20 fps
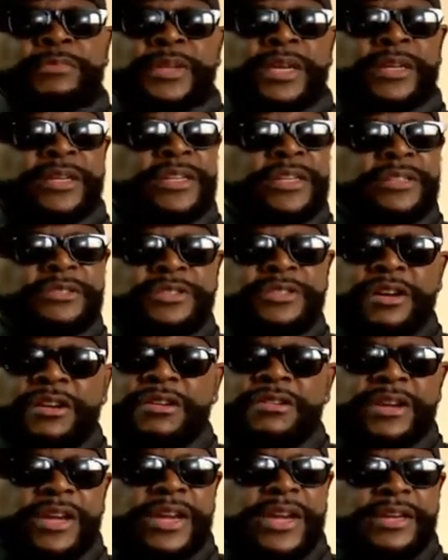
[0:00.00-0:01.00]
Now, these
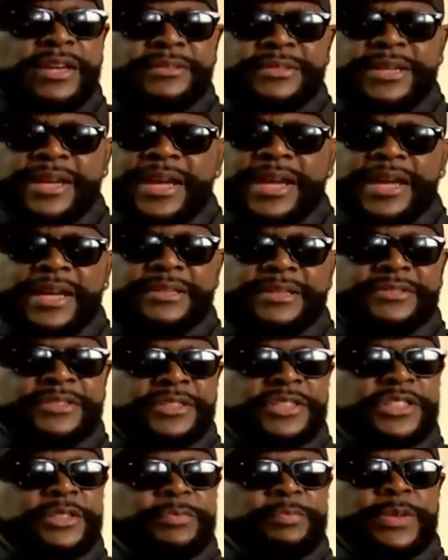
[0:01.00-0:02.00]
dog ass guys,
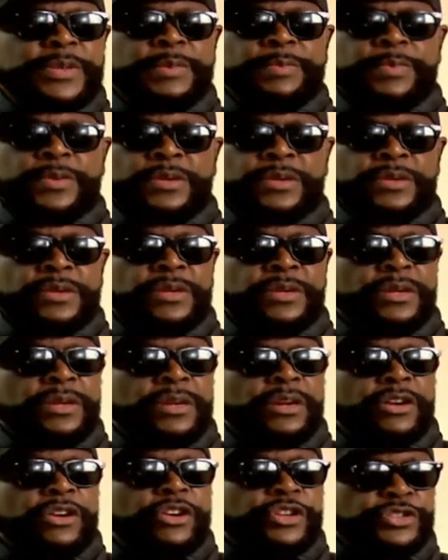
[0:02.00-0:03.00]
these people
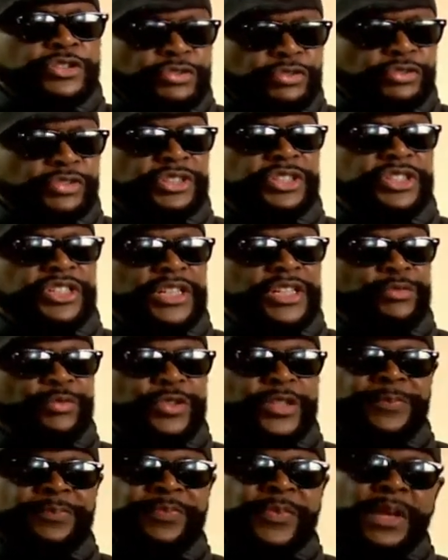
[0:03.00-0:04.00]
are used to dealing
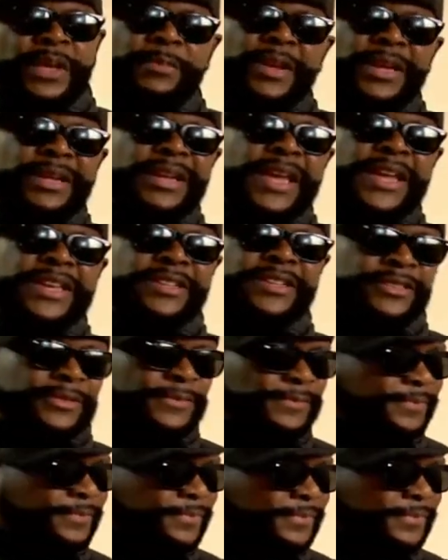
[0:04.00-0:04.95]
with ladies.